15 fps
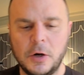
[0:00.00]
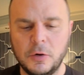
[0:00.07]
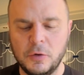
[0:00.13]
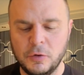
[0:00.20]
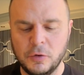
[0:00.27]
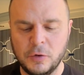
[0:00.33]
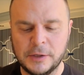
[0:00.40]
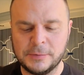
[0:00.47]

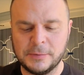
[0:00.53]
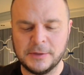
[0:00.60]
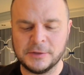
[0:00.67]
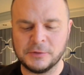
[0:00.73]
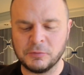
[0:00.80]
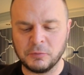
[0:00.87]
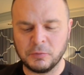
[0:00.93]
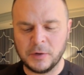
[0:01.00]
Ooh, this one
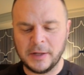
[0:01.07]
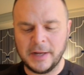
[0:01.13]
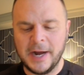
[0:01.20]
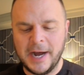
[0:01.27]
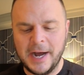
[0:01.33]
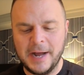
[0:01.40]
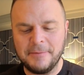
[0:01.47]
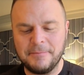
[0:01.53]
is really
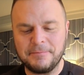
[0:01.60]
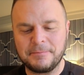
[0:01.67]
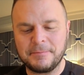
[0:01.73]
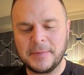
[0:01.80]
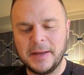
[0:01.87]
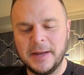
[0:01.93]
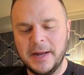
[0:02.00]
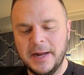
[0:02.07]
hot.
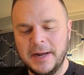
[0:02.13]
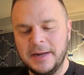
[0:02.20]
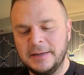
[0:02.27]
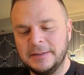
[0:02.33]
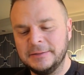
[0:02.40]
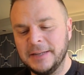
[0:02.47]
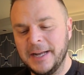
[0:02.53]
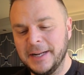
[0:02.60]

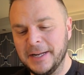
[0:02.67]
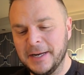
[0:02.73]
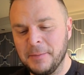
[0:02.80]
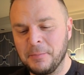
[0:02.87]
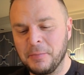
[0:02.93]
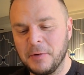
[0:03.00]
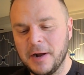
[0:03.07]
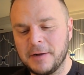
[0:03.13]
And then a
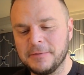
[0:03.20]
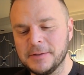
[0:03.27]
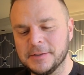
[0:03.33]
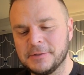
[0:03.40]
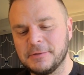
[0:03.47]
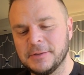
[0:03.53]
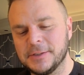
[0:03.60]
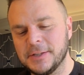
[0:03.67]

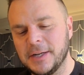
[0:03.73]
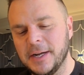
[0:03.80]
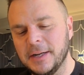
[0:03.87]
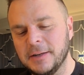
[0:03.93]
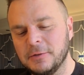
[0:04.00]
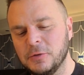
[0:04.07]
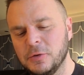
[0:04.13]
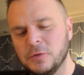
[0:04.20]
breakfast
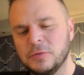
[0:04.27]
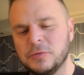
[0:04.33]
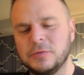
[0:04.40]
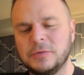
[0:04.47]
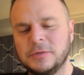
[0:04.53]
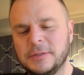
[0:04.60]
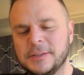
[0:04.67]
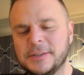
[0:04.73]
croissant. Ooh,
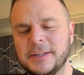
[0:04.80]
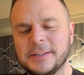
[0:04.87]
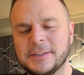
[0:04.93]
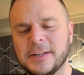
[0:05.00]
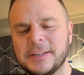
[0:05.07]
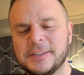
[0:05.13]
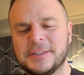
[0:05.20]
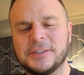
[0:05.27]
this thing
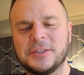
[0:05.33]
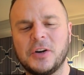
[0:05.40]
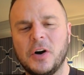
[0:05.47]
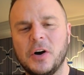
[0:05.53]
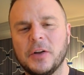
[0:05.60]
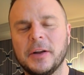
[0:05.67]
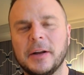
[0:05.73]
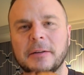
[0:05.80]
is like
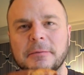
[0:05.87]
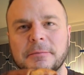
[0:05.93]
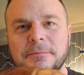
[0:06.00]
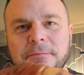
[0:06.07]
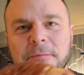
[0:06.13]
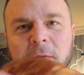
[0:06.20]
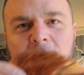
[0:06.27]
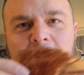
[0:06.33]
scalding.
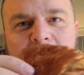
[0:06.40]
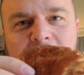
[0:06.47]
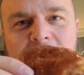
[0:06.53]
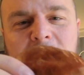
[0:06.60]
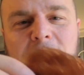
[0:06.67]
Yes.